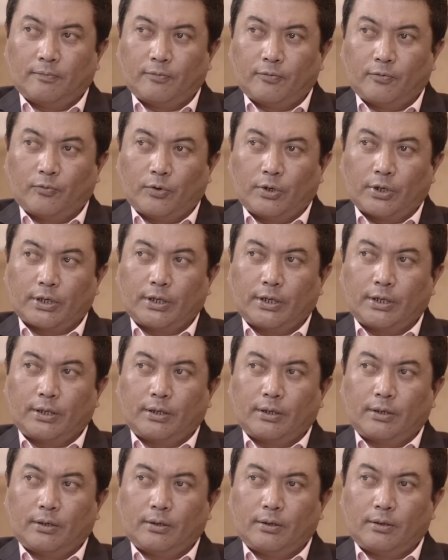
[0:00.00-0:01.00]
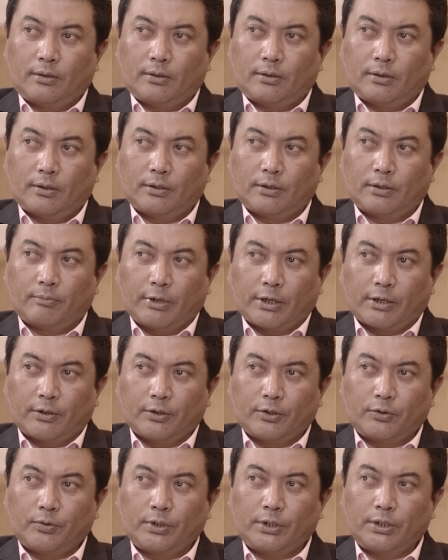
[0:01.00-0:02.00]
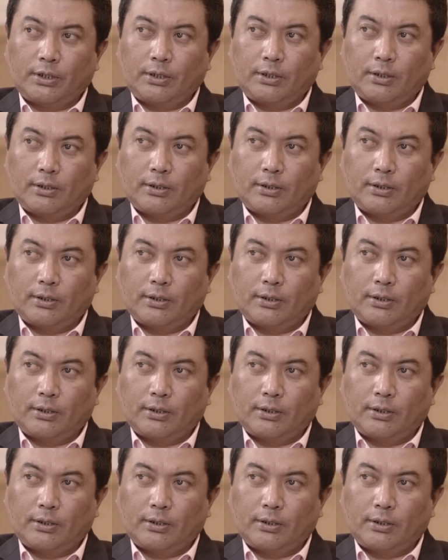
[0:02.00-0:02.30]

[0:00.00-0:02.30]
working under my constituency,